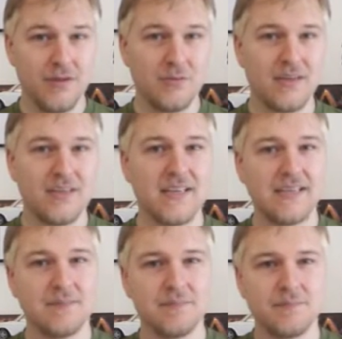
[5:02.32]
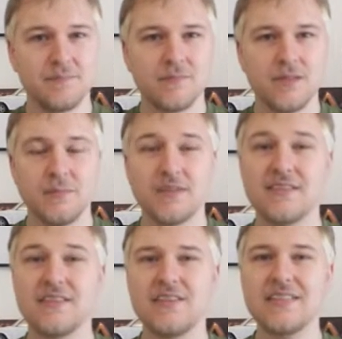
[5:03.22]
by 1 year, because
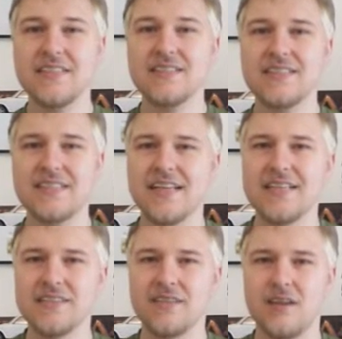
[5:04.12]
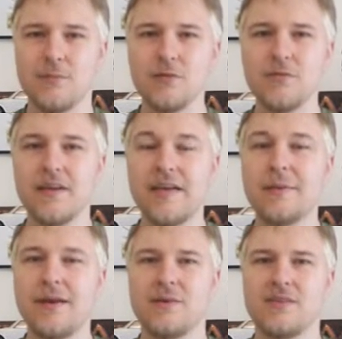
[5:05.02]
in 1998, a movie
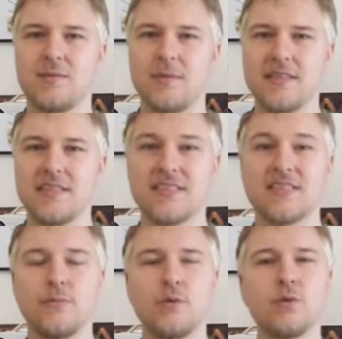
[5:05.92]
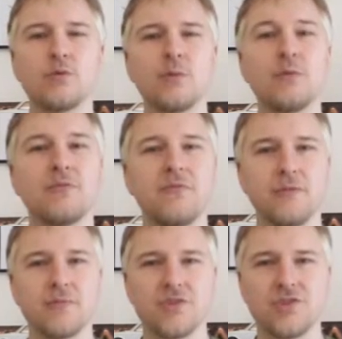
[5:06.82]
came out depicting a small group of
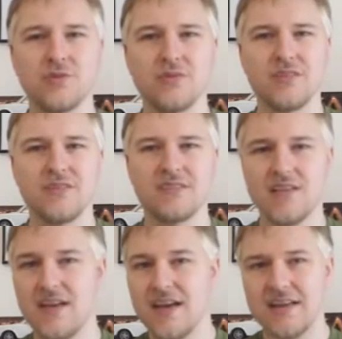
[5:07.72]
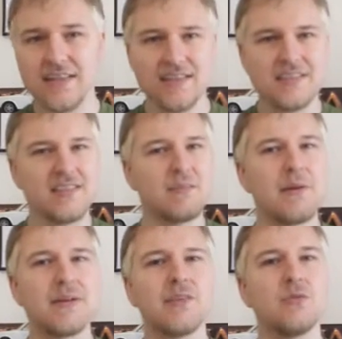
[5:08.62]
film students heading into the
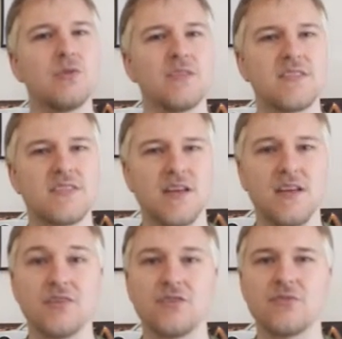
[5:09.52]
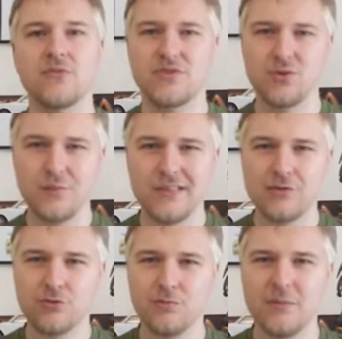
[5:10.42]
American woods to hunt for a
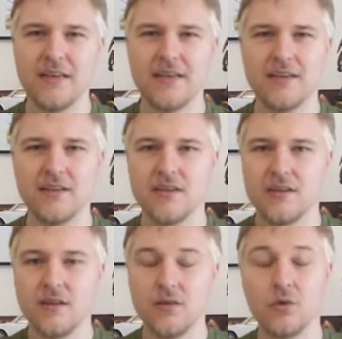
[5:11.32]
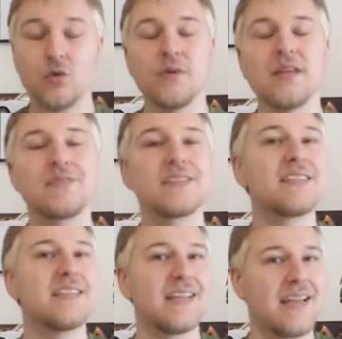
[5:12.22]
supernatural being who were never
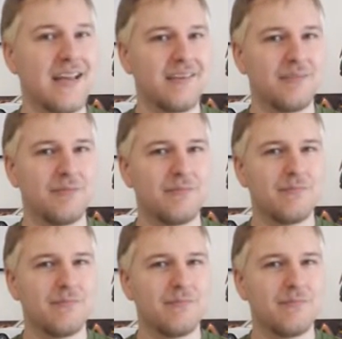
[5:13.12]
seen again.